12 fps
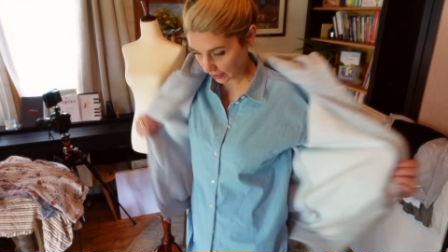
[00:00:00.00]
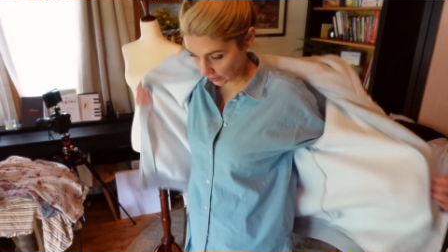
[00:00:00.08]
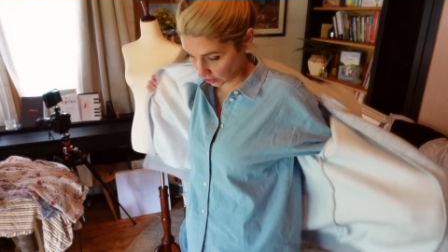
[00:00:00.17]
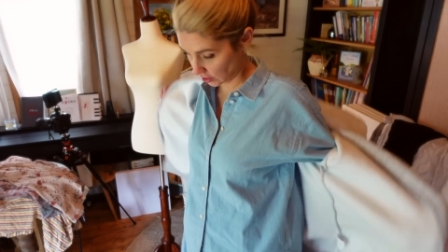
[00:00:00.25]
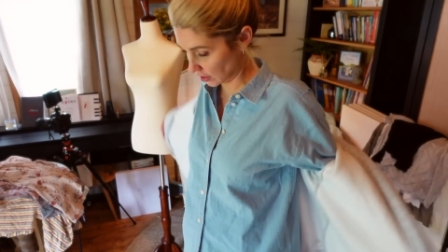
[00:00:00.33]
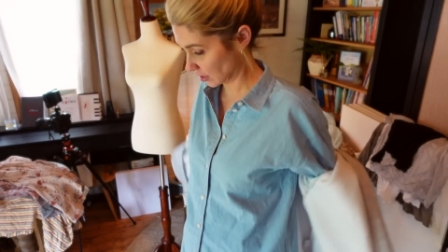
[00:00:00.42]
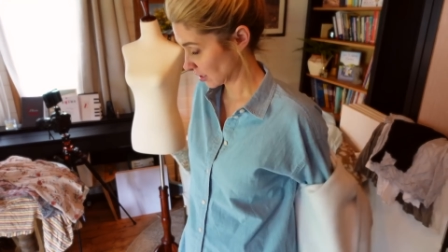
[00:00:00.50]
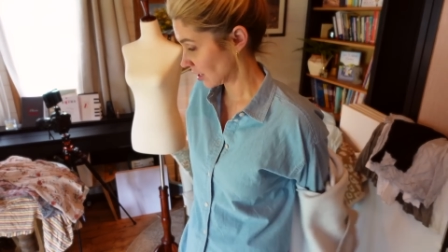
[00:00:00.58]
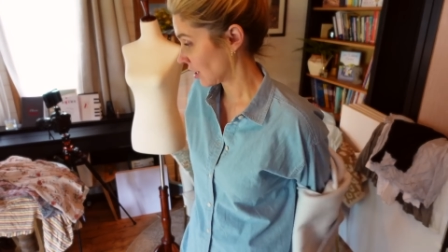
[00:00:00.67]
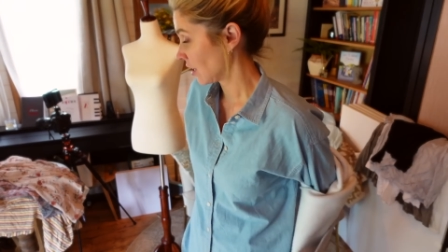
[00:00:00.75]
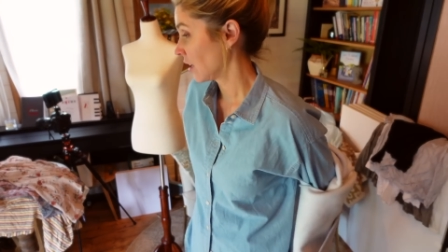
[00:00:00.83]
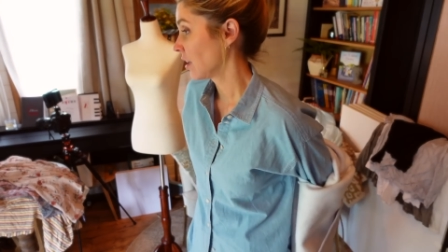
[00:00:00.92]
Gosh,
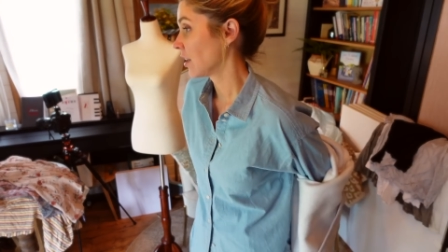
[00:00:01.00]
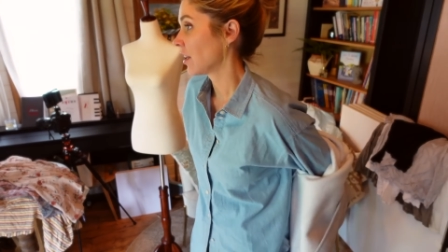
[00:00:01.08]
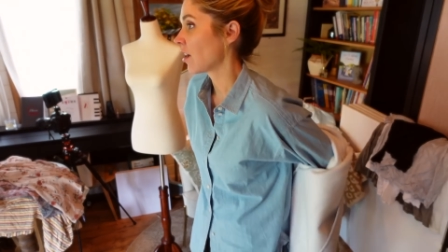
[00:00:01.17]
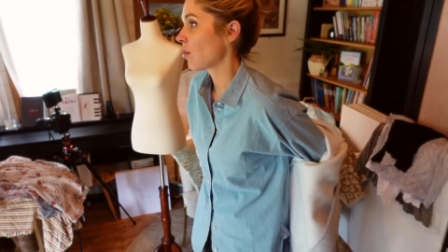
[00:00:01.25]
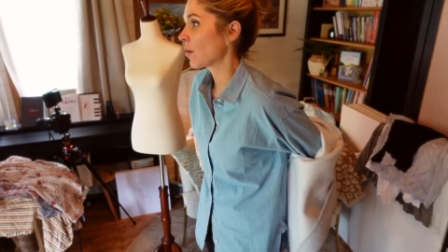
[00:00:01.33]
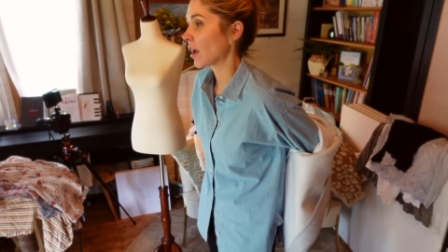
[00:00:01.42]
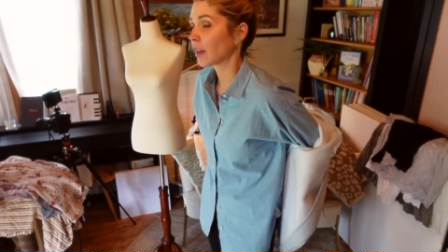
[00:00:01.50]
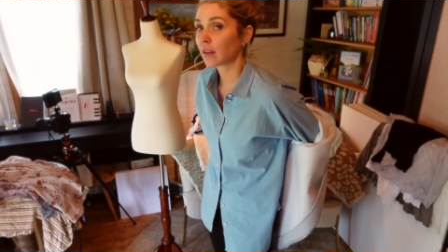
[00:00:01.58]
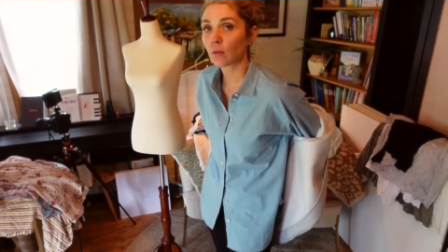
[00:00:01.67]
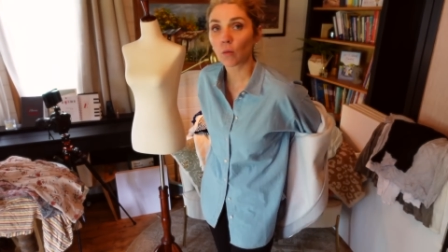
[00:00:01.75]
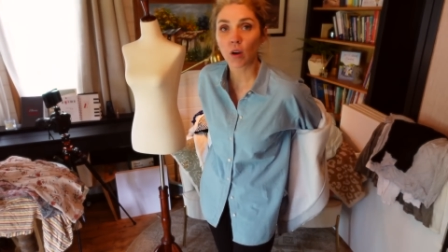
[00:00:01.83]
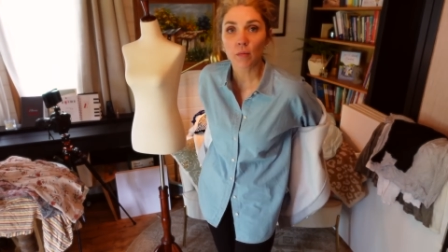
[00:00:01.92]
now I'm hot.
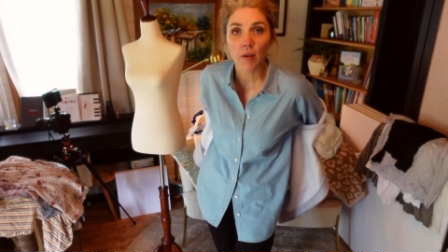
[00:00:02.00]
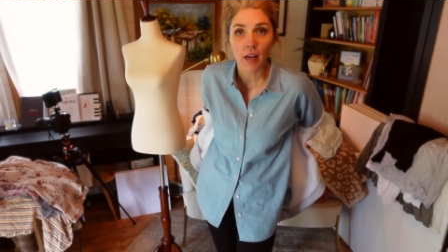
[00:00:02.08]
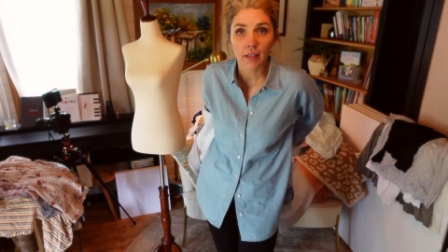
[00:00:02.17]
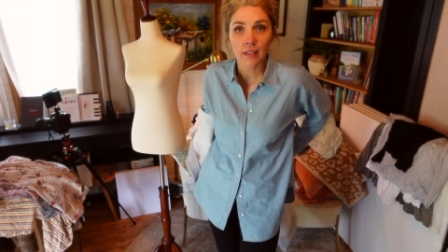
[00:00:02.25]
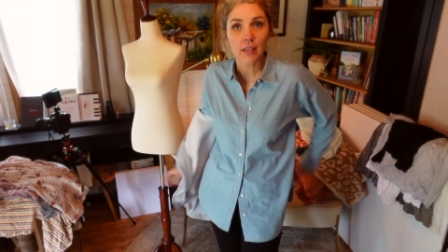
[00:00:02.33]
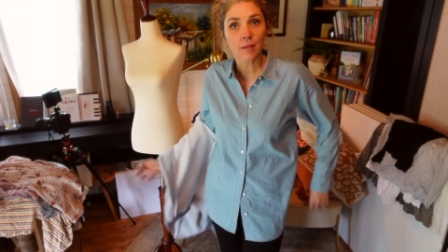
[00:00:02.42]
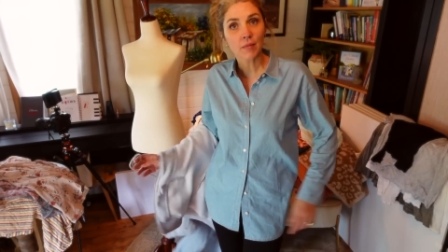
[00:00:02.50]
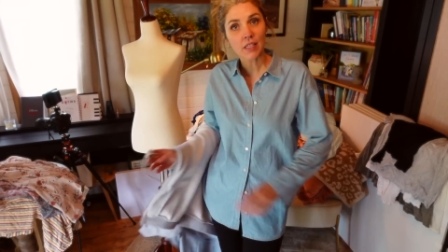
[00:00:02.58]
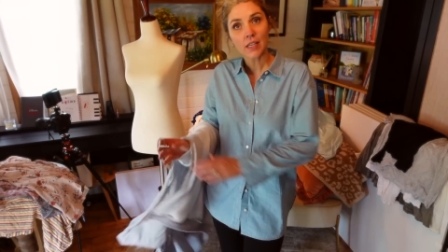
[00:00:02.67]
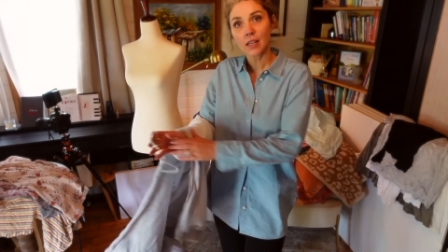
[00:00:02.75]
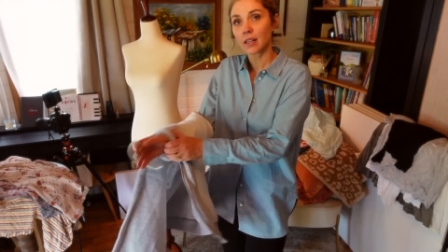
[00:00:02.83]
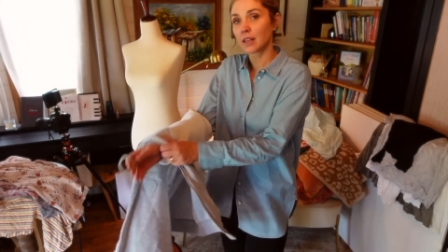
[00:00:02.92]
One box empty,